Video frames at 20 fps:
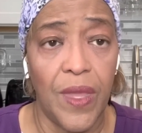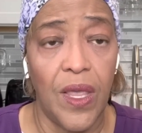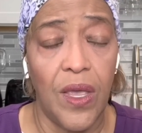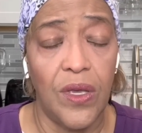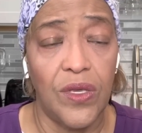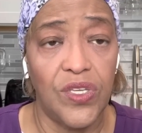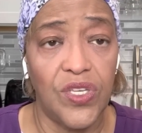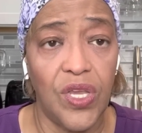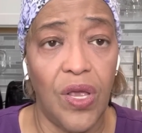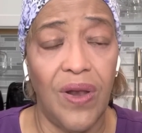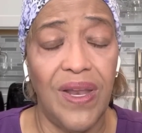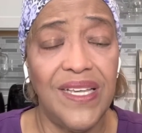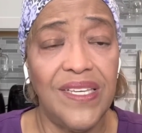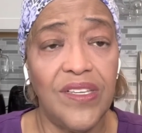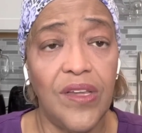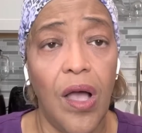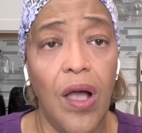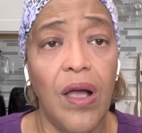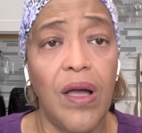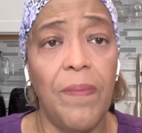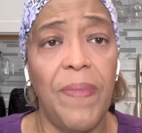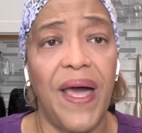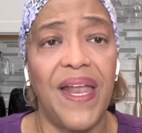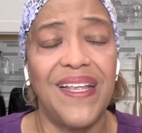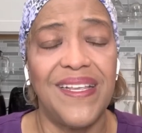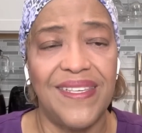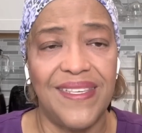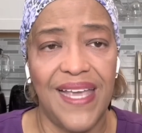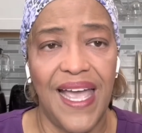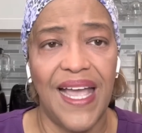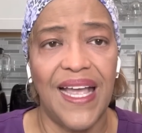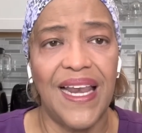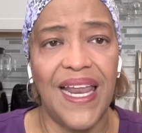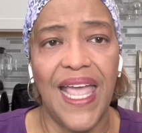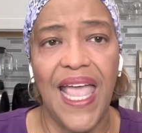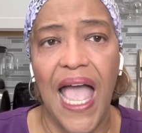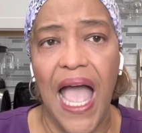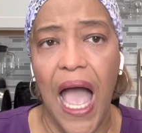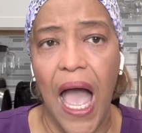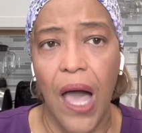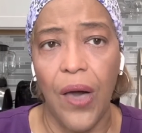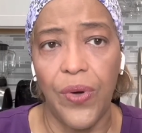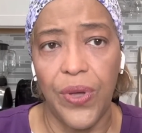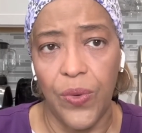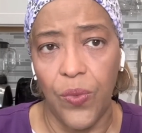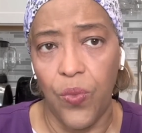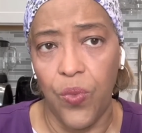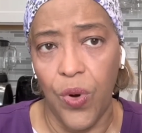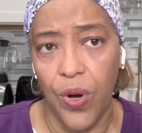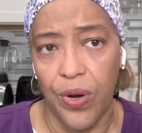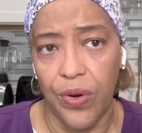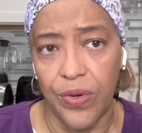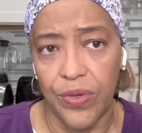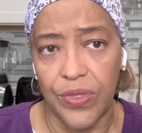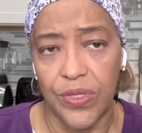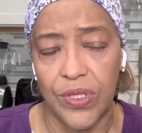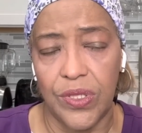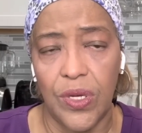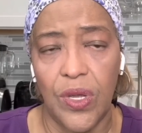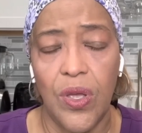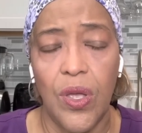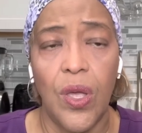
So let's talk about exactly how it works.